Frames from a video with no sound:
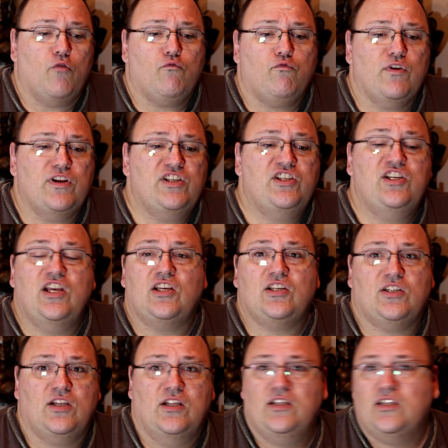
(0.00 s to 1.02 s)

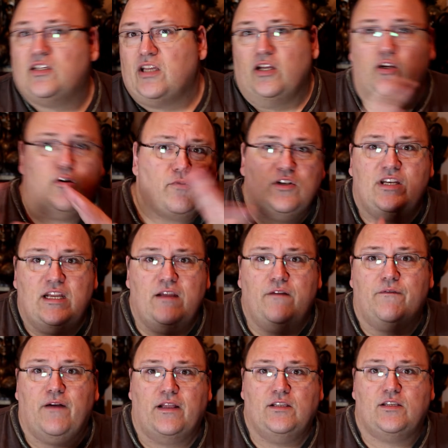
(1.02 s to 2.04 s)
resistance and your
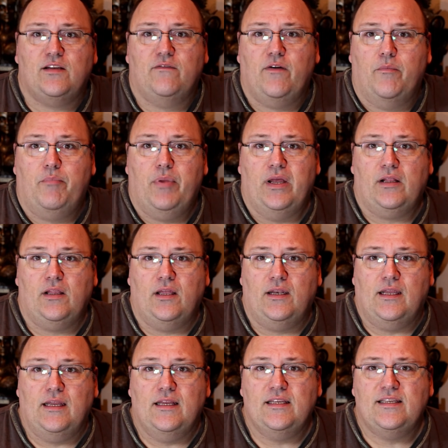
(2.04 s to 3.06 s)
defensive
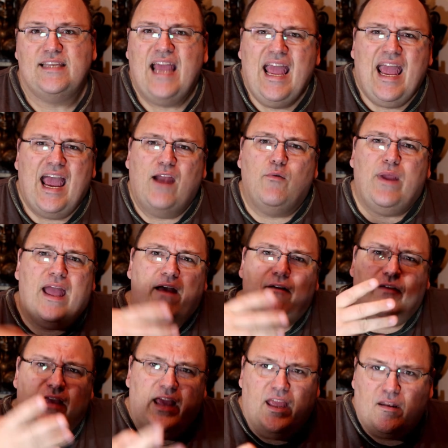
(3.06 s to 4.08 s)
abilities, and we
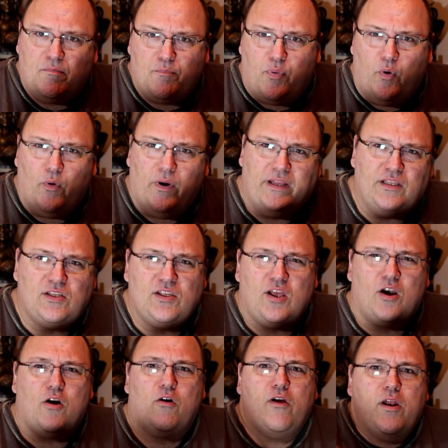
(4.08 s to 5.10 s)
have hit points
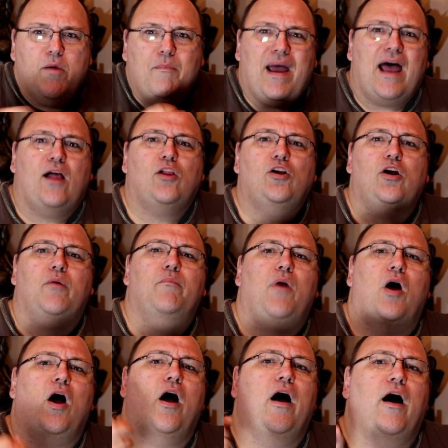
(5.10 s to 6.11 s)
that are an amalgam
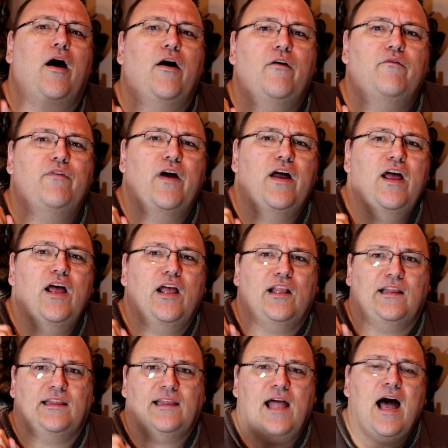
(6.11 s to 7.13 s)
of
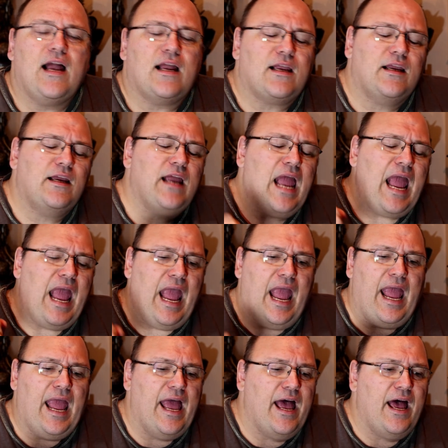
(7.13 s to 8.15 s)
luck
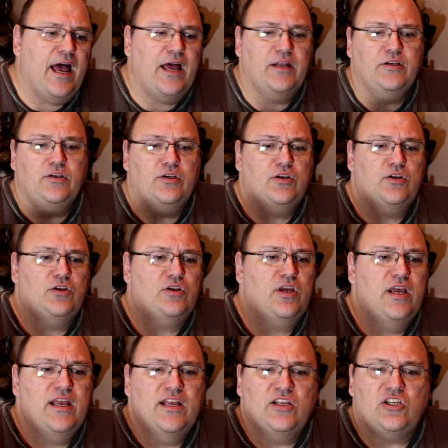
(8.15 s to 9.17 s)
and
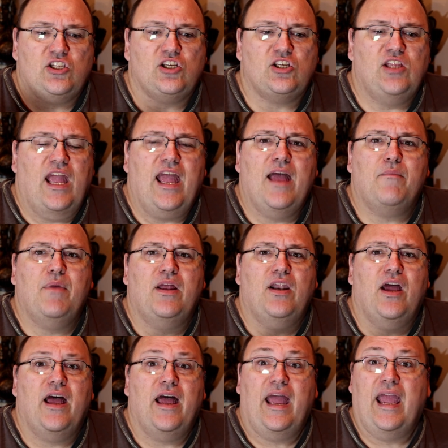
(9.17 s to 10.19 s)

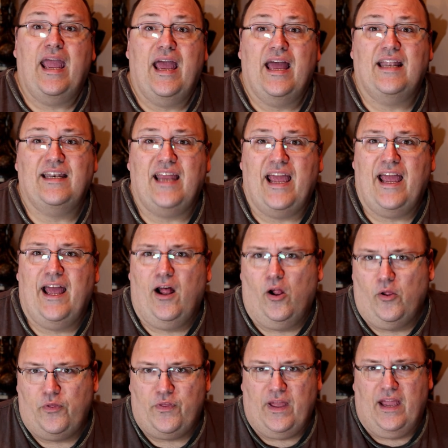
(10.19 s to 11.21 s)
stamina and
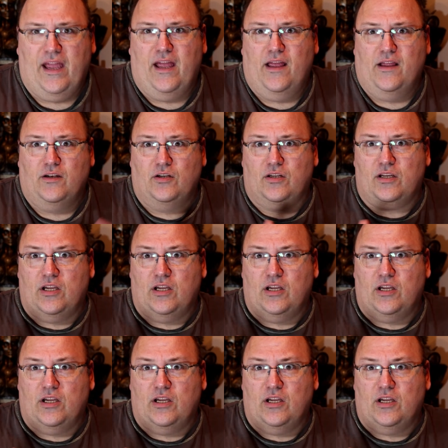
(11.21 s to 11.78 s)
health and